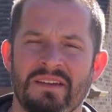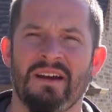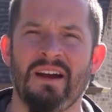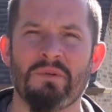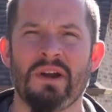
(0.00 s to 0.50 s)

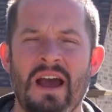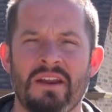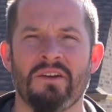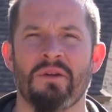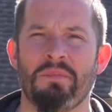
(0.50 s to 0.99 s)
All right, we're out
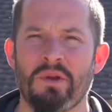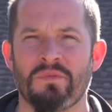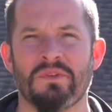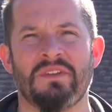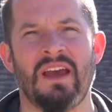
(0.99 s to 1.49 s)
here on a
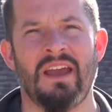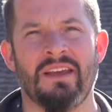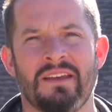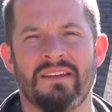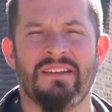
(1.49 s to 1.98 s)
beautiful day.
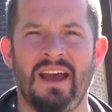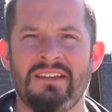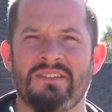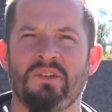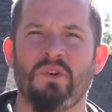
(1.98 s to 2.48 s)

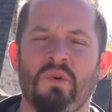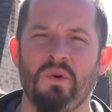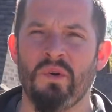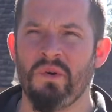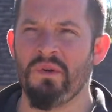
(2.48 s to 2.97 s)
Nice and
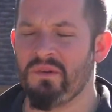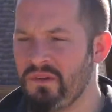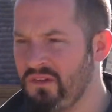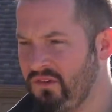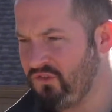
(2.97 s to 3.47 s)
cool,
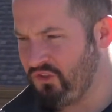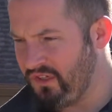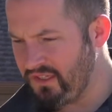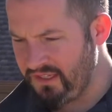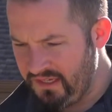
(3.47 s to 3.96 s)

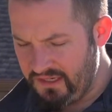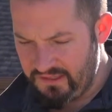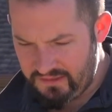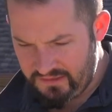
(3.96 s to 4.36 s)
chilly.